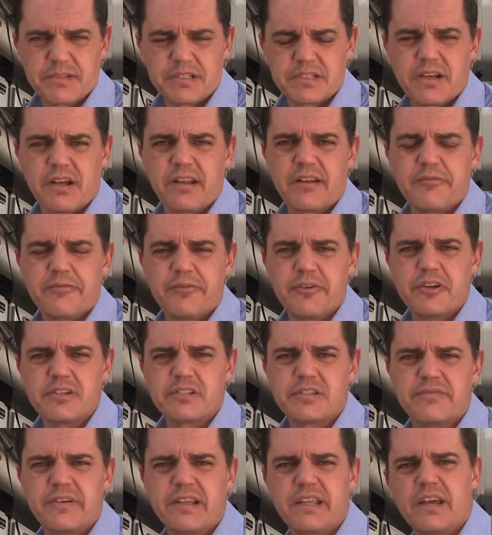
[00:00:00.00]
So in the
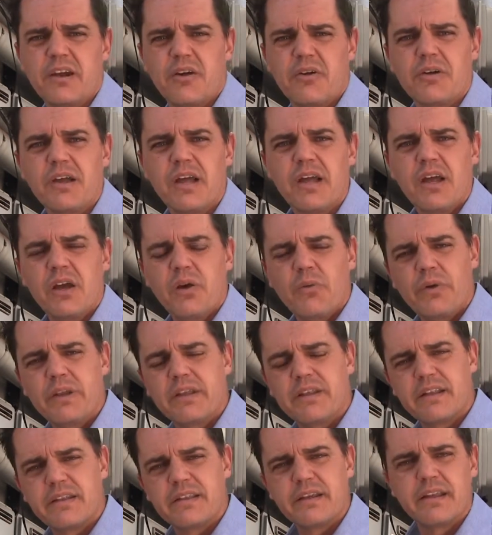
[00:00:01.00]
first video, we
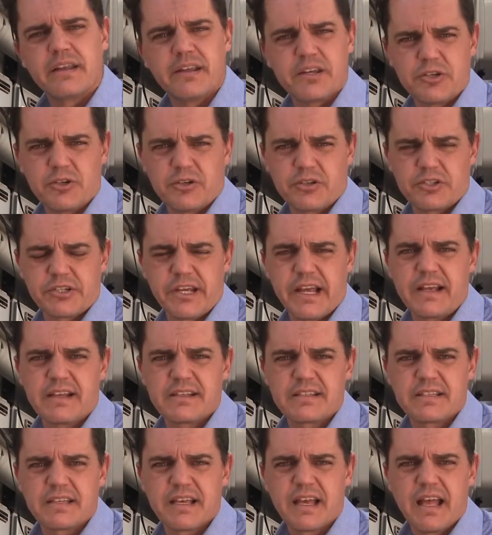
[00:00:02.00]
did the initial
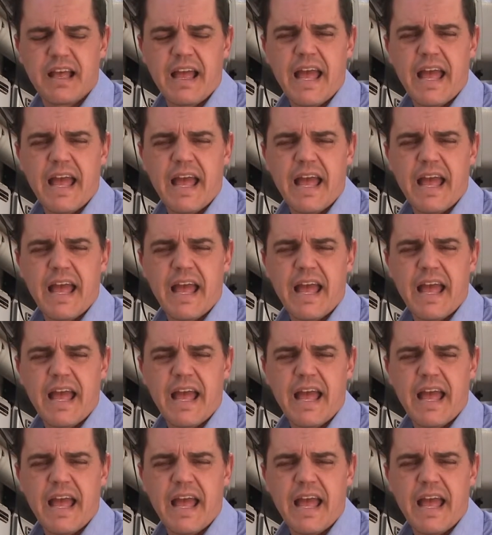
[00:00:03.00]
checks